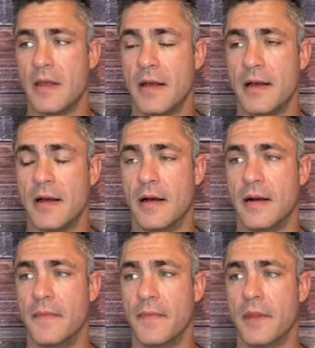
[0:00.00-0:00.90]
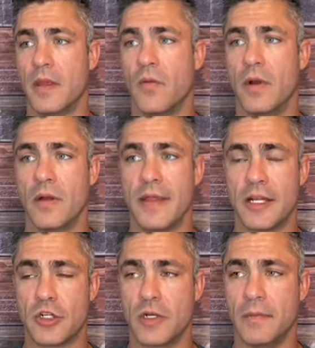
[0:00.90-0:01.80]
Um, went on that
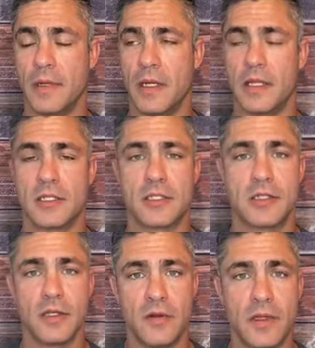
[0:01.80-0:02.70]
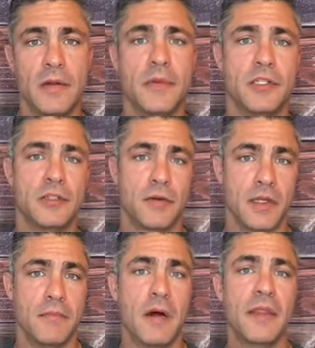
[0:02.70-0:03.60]
treatment and slowly but surely,
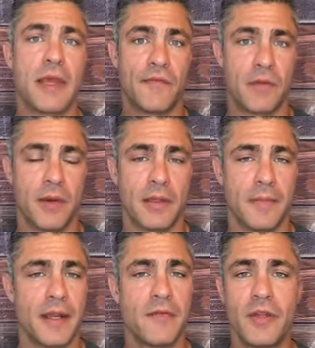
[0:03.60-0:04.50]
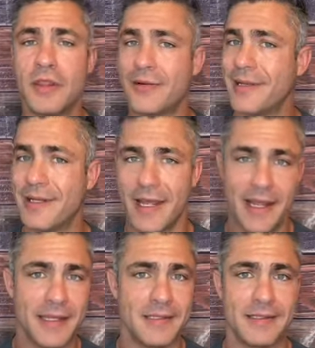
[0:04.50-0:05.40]
month after month, about every 30
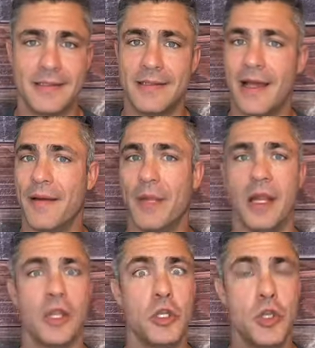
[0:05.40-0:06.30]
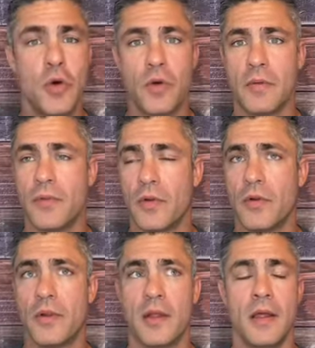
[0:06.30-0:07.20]
days, I made a
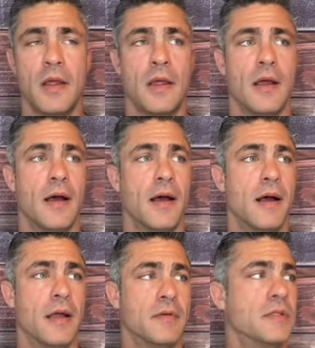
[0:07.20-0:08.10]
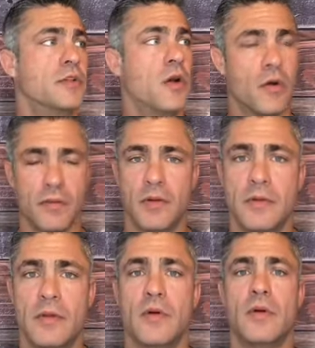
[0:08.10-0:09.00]
notable, uh, it was notable,
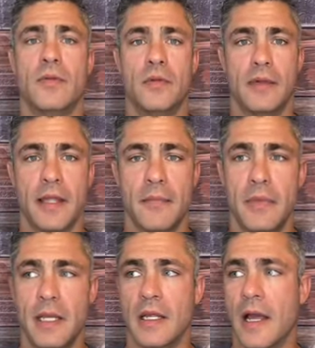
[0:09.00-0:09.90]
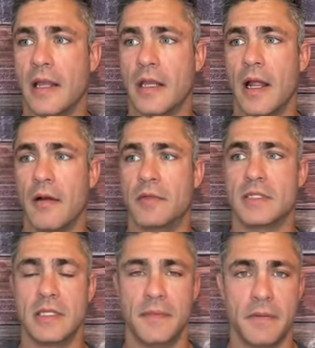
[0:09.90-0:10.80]
notable that meaning I could, I was
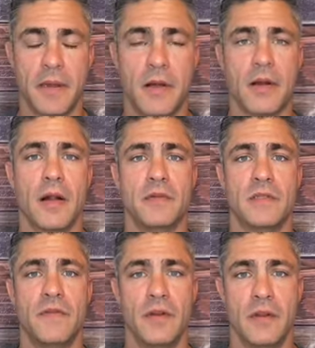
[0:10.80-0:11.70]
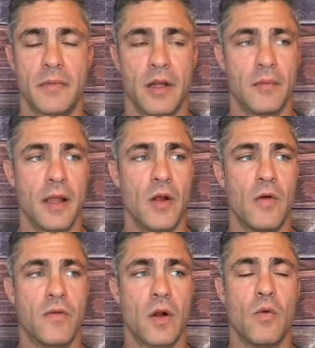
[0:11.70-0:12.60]
sleeping better, I was feeling better, my
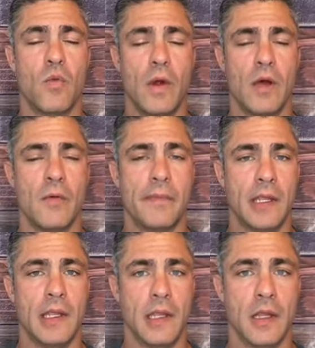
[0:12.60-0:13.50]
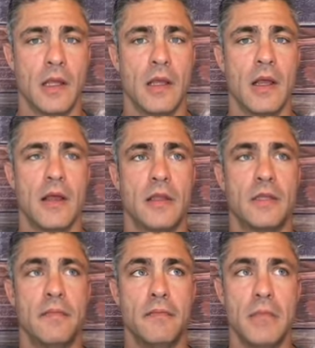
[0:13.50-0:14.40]
overall well-being
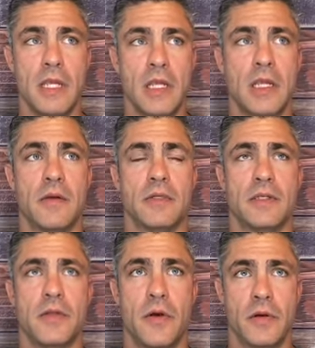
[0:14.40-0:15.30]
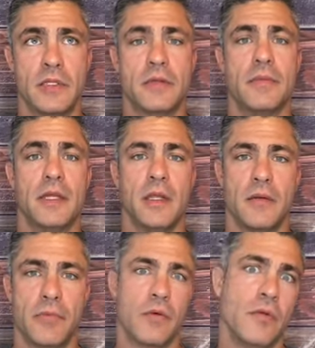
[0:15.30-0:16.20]
to me, it was noticeably
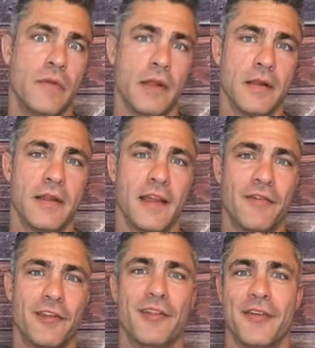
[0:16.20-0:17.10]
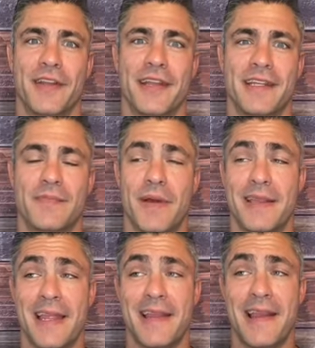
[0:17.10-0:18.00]
improving every 30 days. By
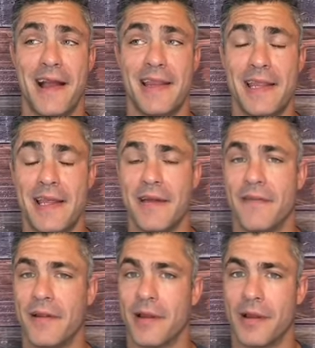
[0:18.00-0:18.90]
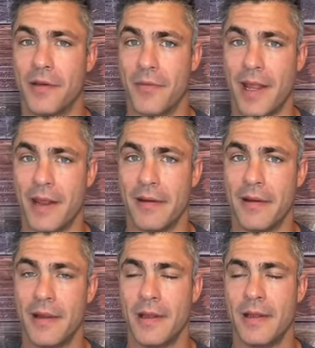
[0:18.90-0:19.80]
day 90, I felt like a new man.
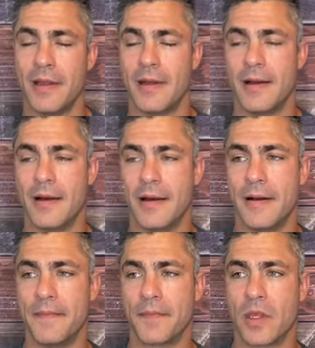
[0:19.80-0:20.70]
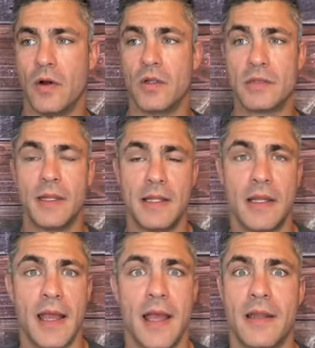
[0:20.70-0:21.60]
Um, ultimately,
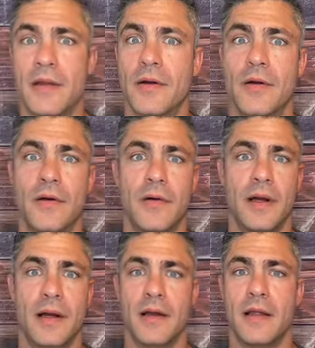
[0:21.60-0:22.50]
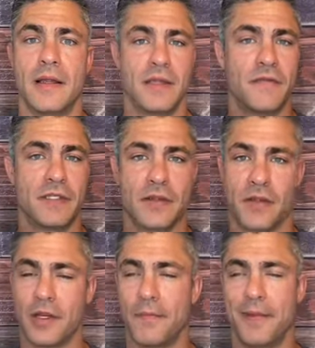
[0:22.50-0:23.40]
I had to go, uh, I did physical
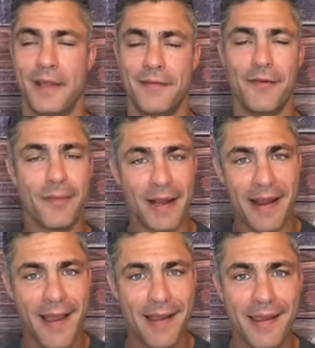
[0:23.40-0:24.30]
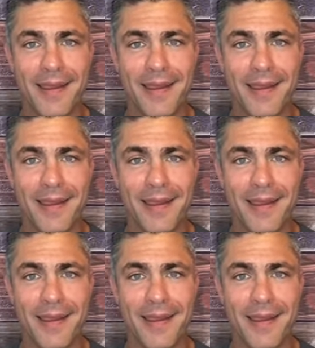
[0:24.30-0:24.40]
therapy for my neck.